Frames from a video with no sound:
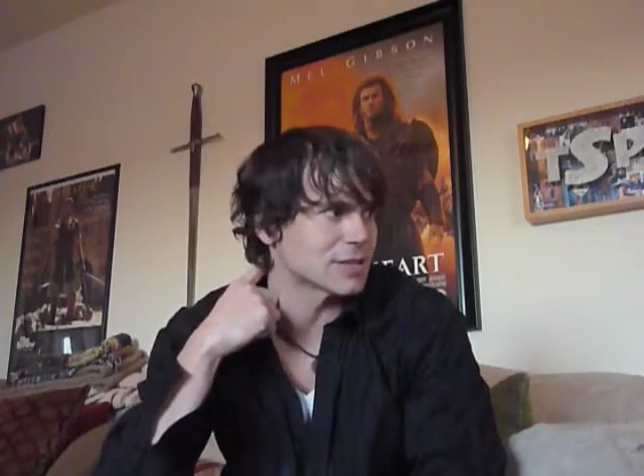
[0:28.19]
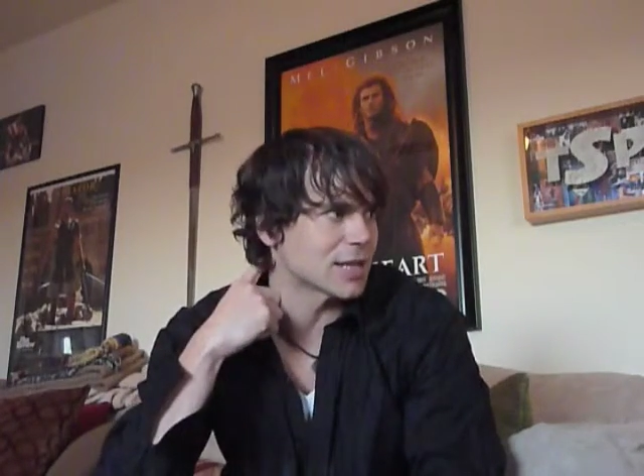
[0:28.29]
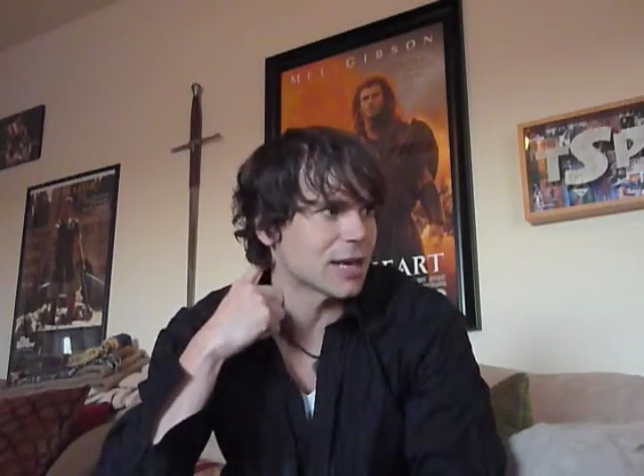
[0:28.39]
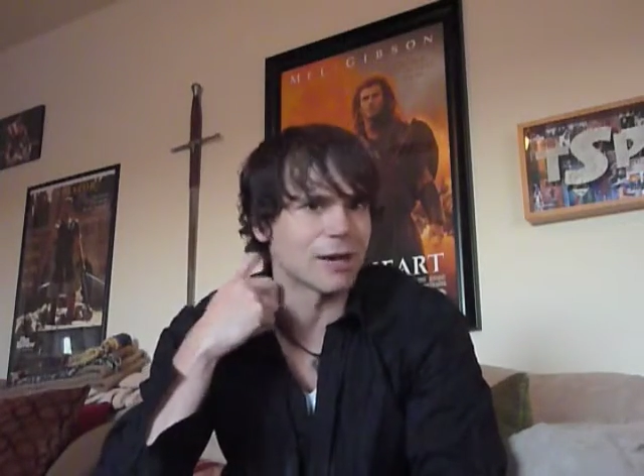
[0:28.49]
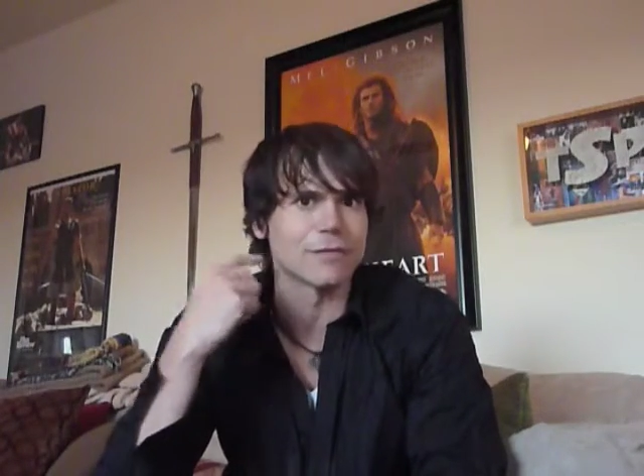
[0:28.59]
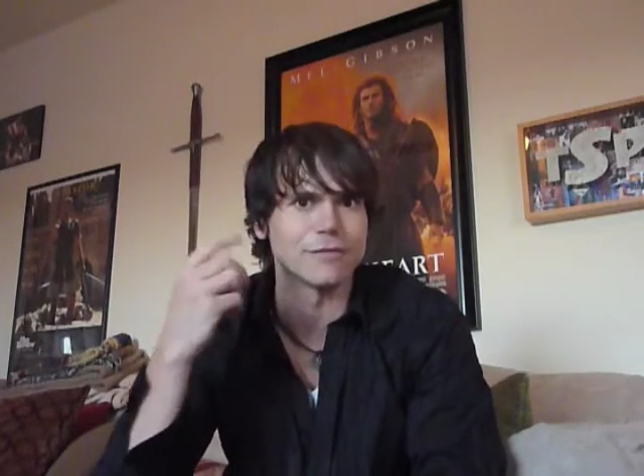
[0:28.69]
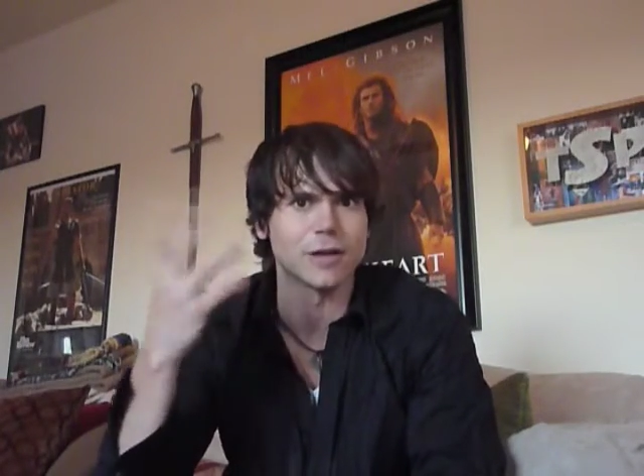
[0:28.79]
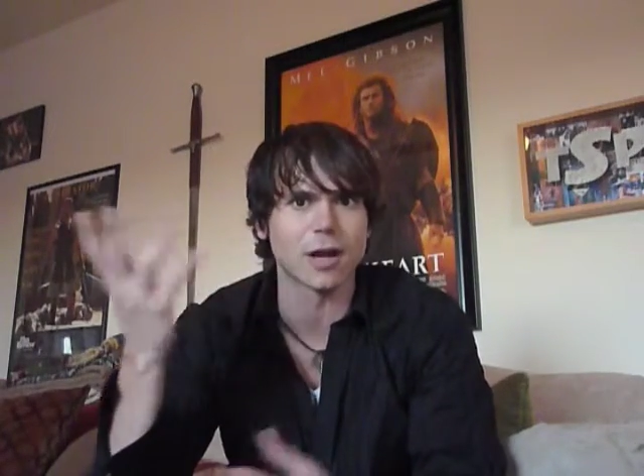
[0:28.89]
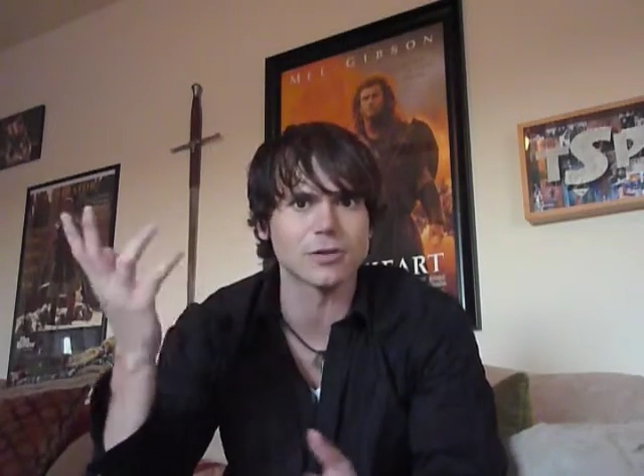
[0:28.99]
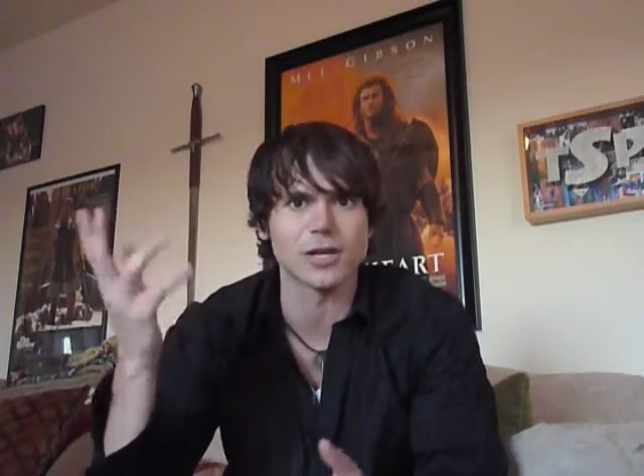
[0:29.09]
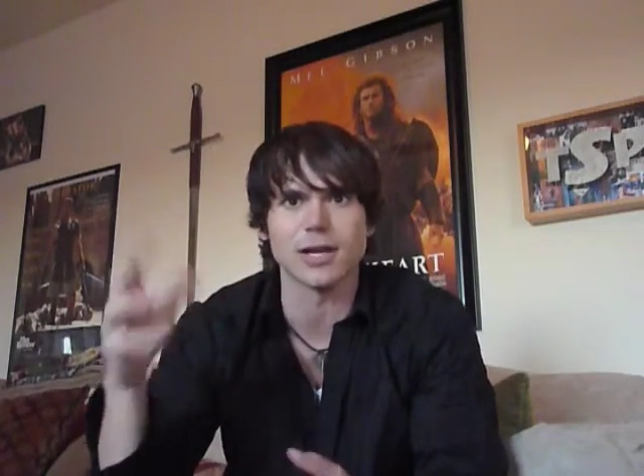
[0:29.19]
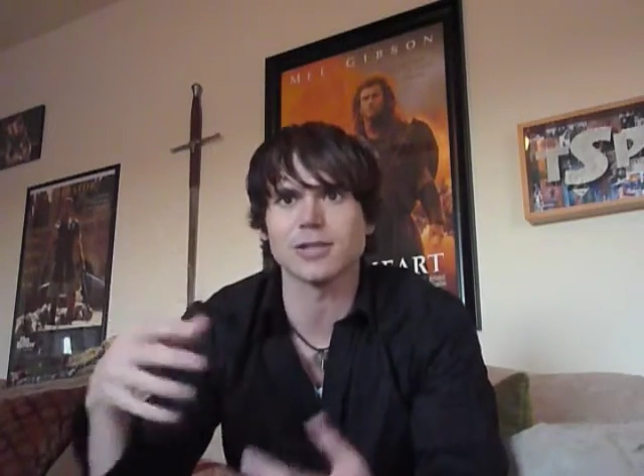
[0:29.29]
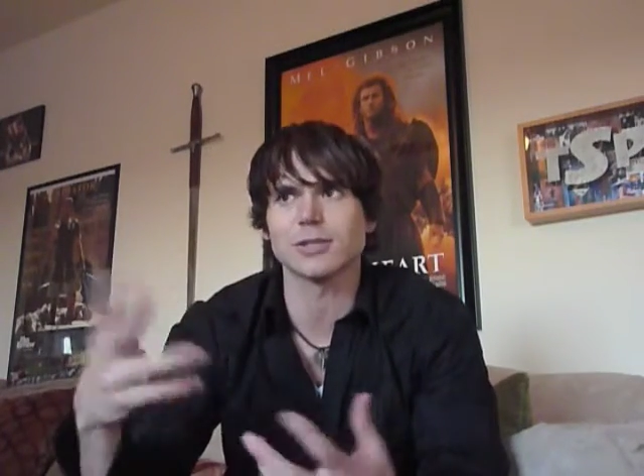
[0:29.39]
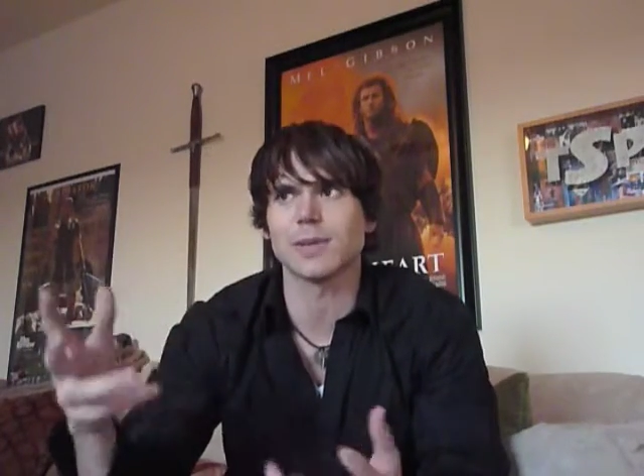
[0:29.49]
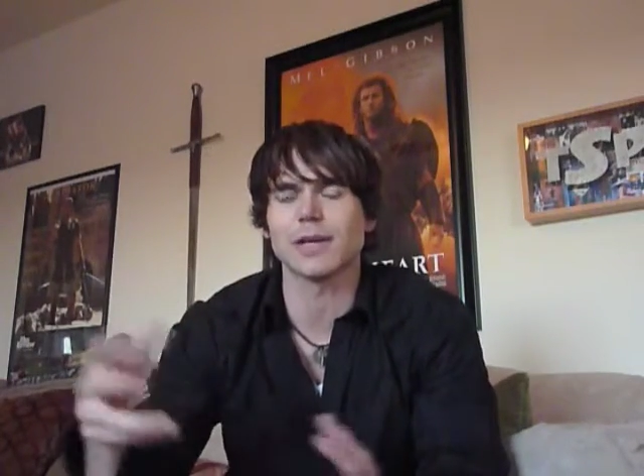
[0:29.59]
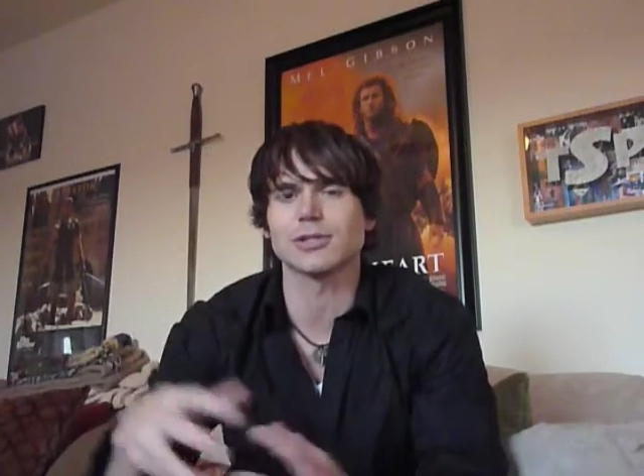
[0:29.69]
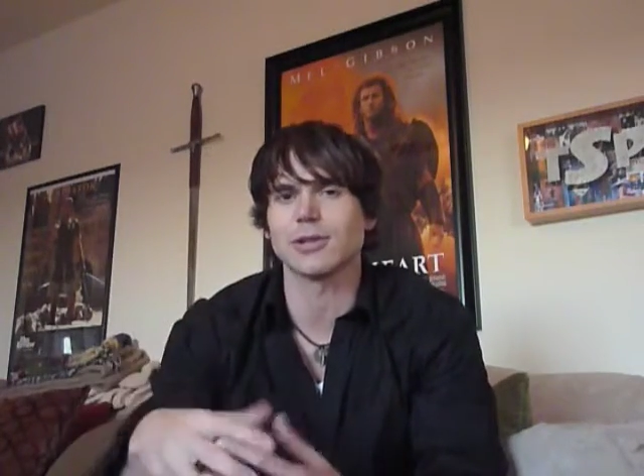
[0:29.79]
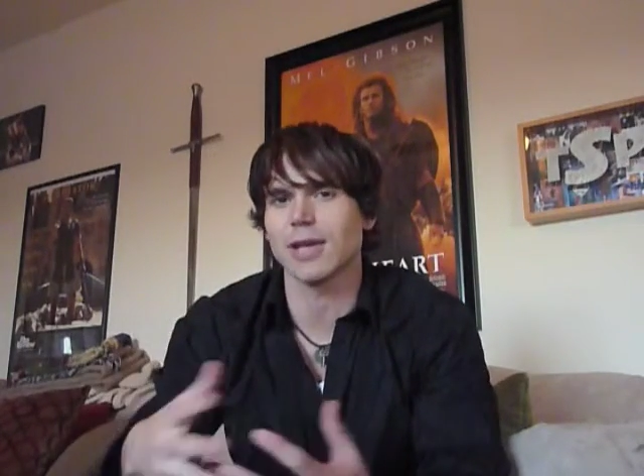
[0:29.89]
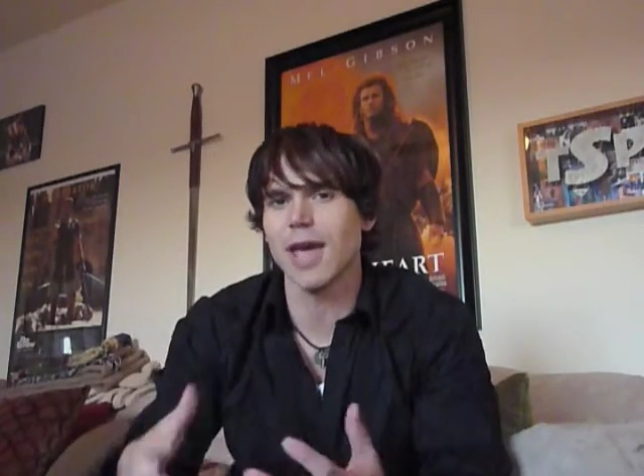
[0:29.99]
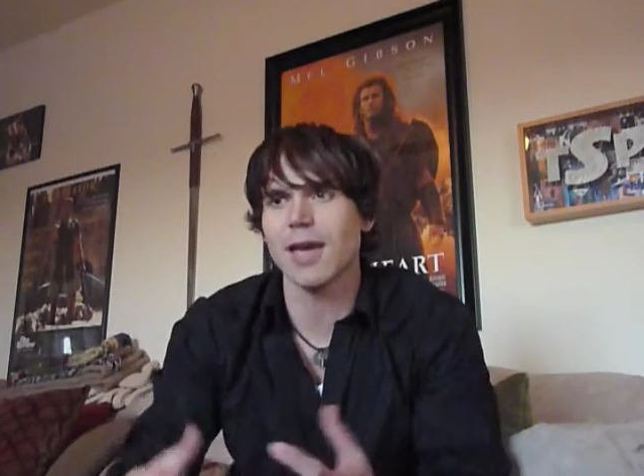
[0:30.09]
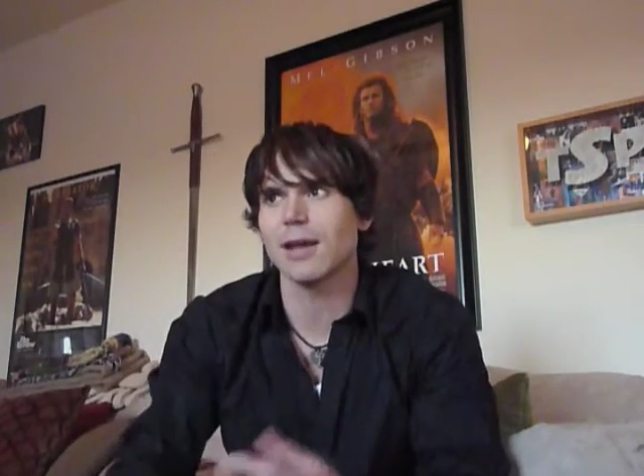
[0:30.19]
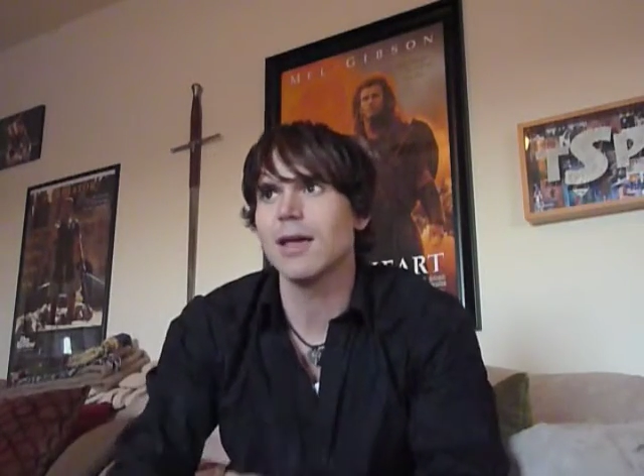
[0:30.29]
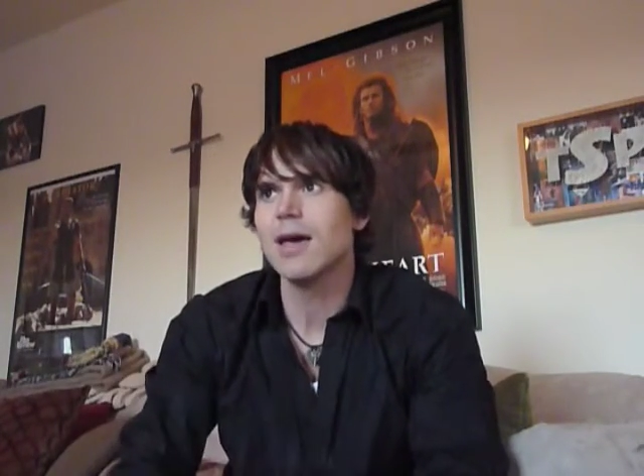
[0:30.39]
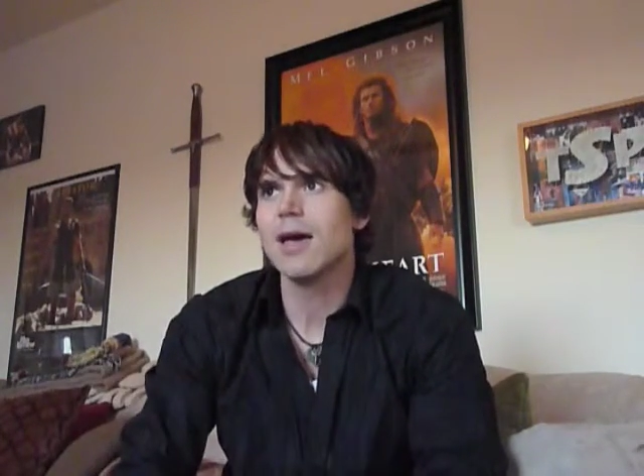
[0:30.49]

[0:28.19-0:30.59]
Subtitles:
sake of negotiating, just because you can.